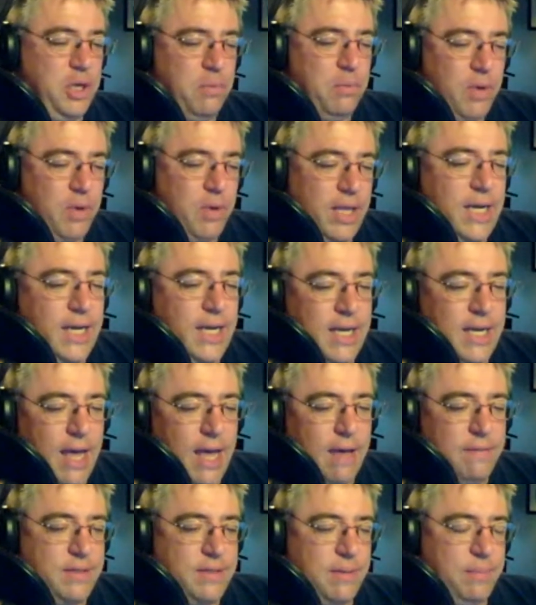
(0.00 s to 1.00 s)
really need to
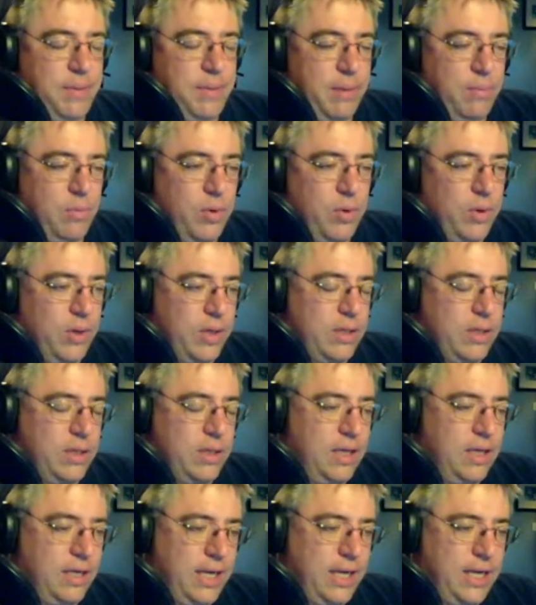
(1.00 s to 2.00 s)
have something more
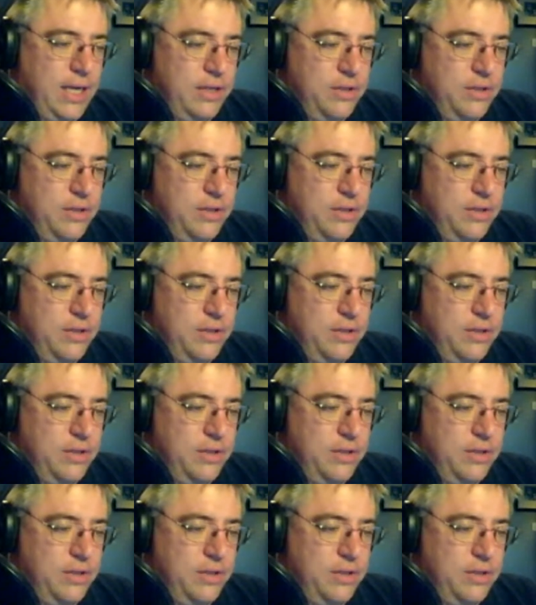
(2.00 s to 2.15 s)
akin